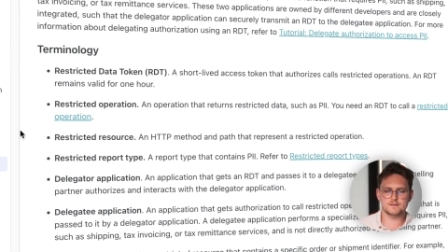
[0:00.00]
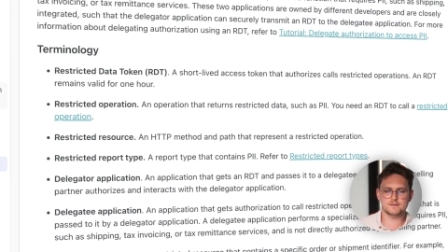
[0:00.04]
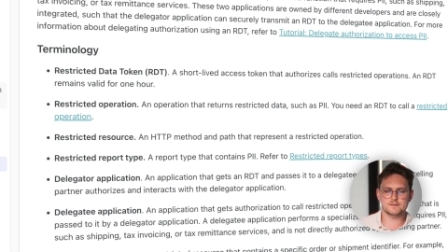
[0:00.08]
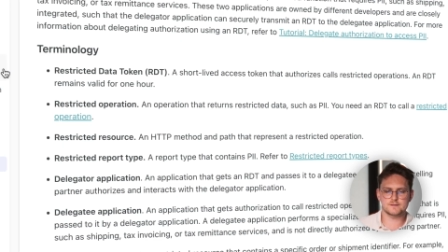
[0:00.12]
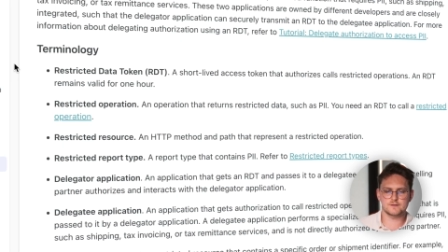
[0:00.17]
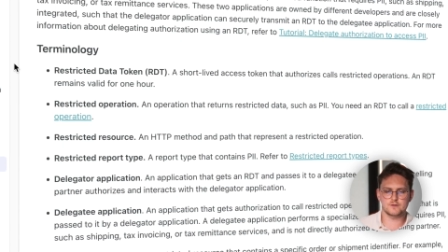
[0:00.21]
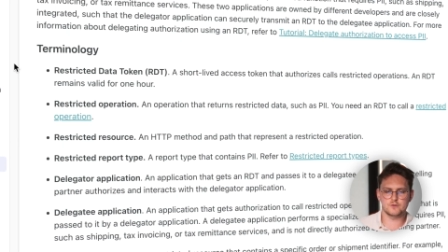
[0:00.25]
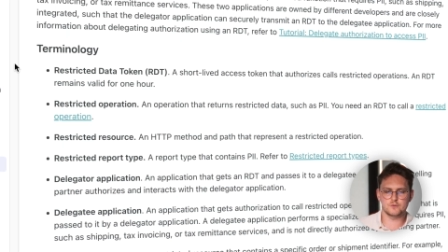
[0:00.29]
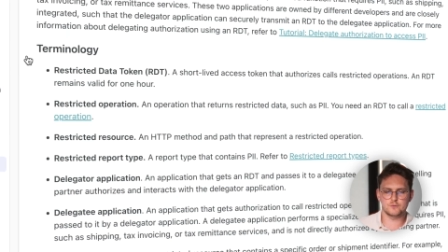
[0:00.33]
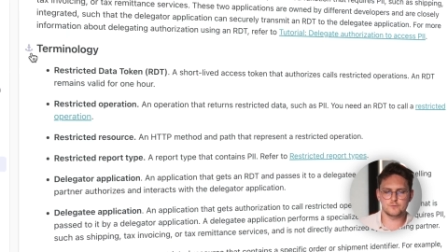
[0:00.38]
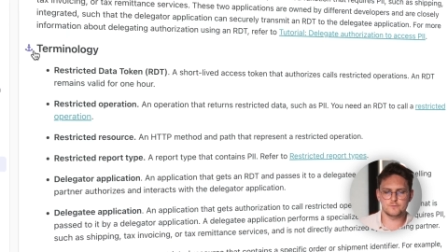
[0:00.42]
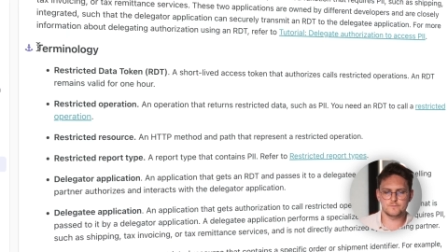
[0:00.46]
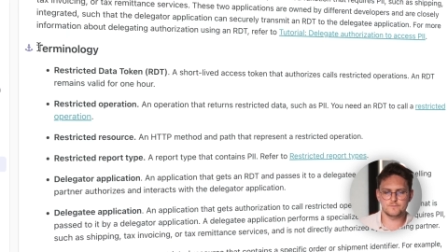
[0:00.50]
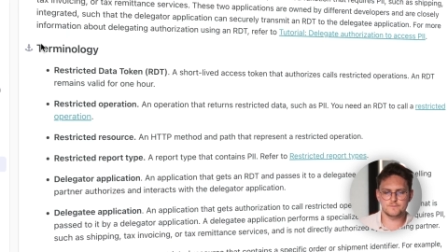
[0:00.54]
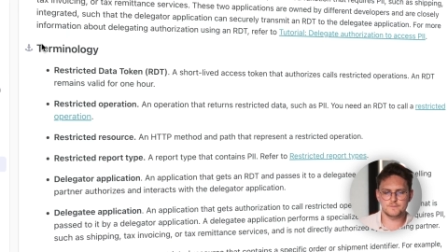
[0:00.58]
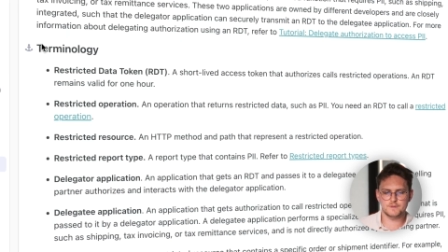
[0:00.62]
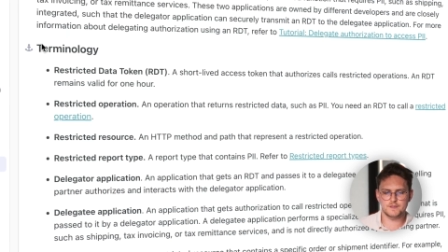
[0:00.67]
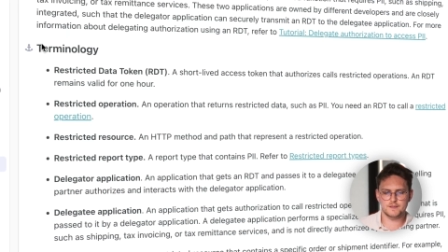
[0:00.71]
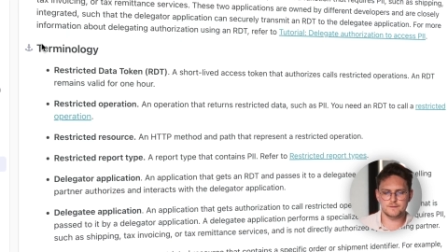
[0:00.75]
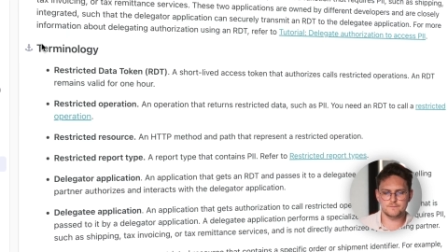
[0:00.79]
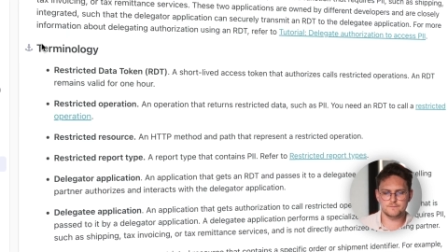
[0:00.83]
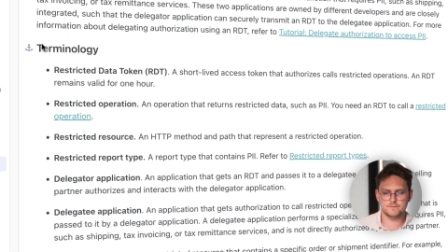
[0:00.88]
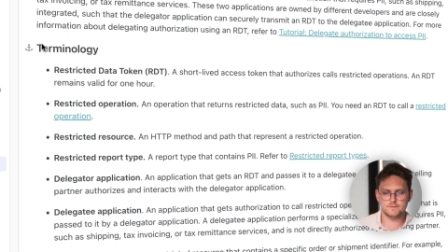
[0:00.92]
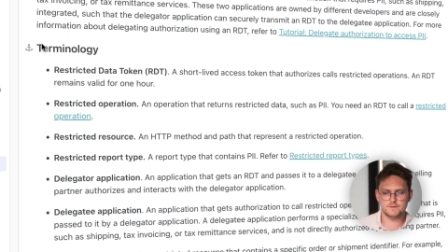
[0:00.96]
So
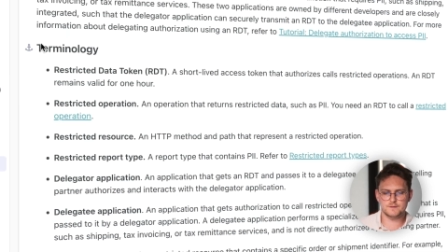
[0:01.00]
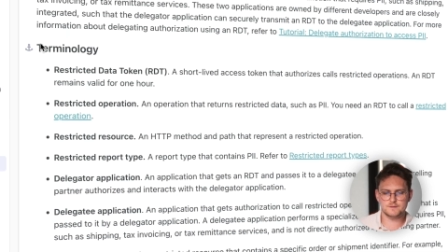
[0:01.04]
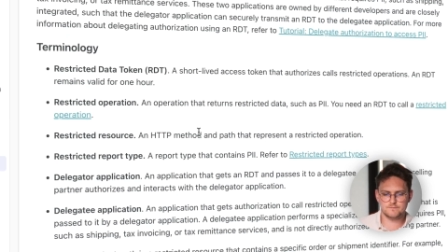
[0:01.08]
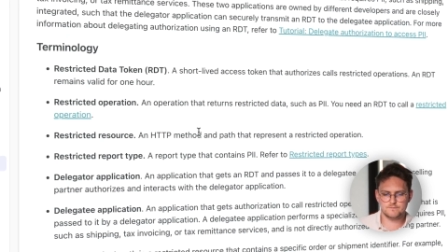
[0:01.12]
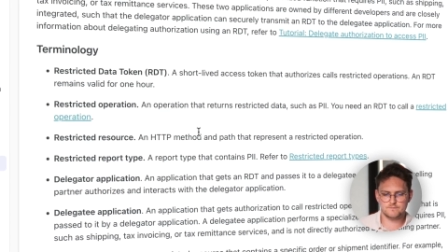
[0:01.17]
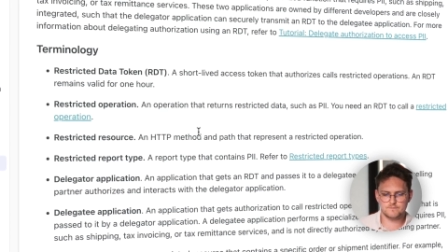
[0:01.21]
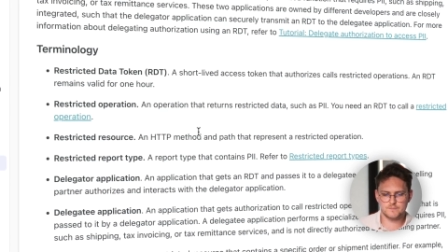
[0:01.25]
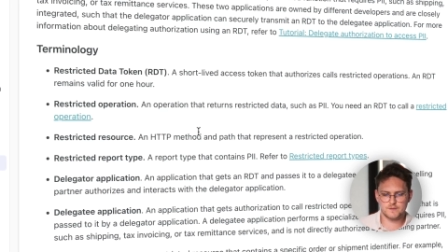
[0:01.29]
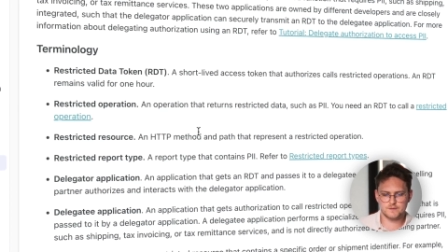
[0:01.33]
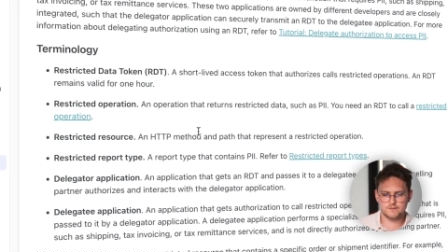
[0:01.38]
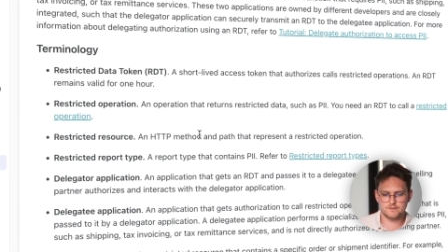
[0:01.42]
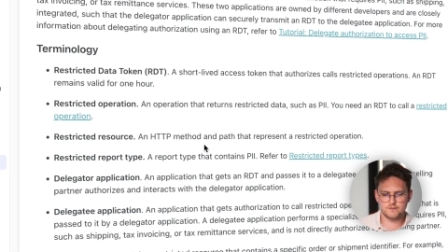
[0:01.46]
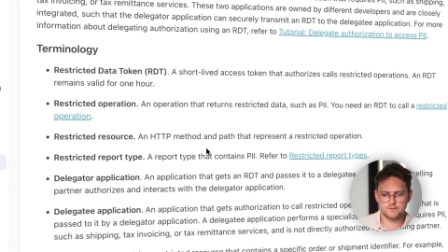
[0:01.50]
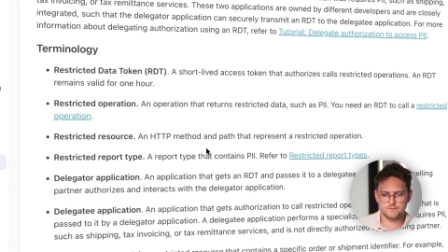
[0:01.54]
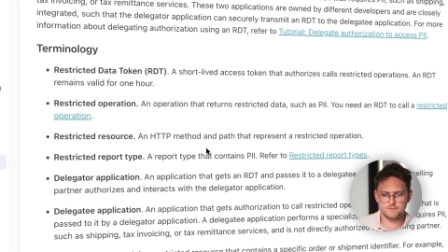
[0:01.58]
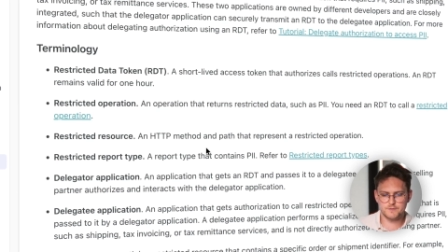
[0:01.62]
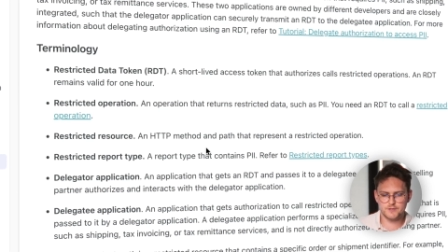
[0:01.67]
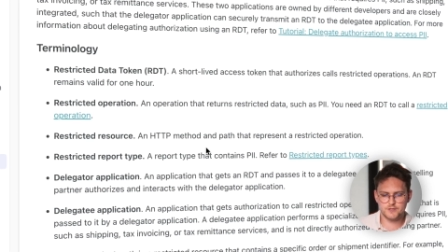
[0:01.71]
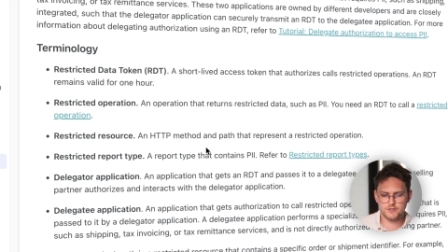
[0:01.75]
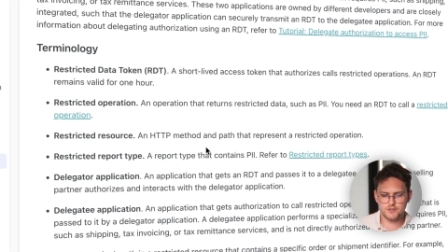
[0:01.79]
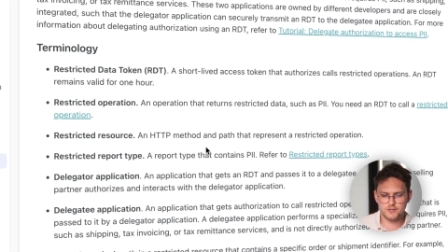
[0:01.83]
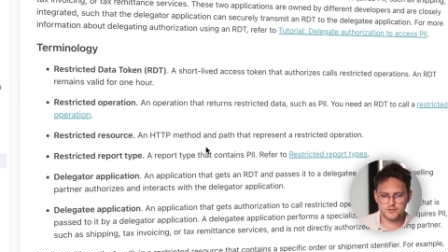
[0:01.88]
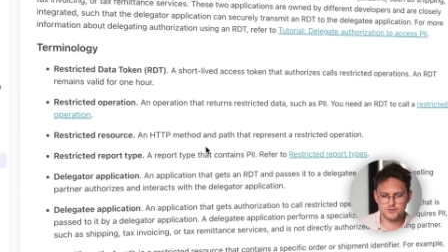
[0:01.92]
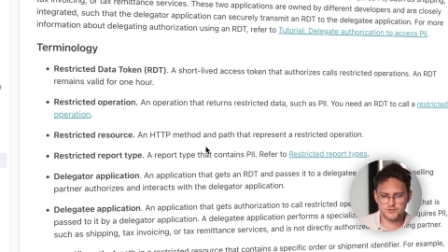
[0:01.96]
yeah, this is the
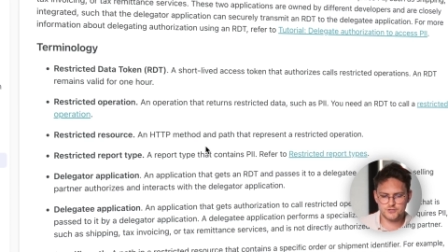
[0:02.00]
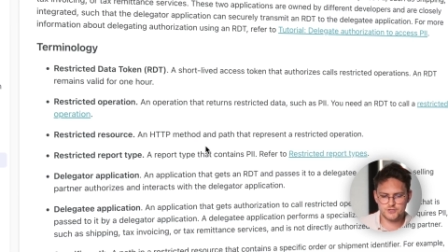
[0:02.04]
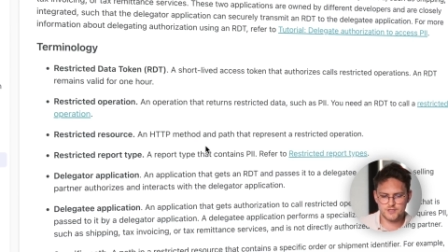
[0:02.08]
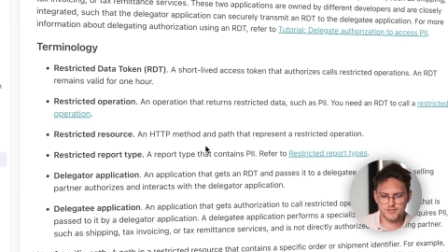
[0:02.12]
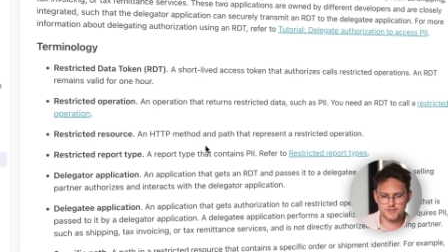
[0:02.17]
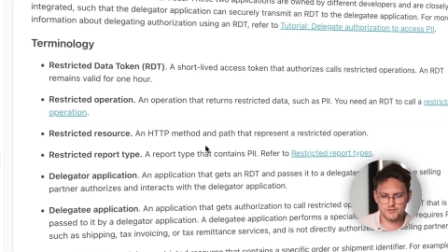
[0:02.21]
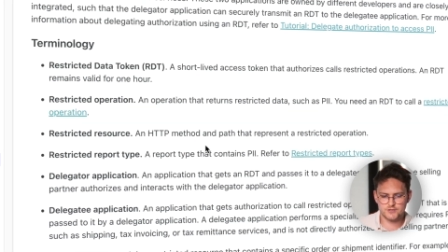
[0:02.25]
terminology that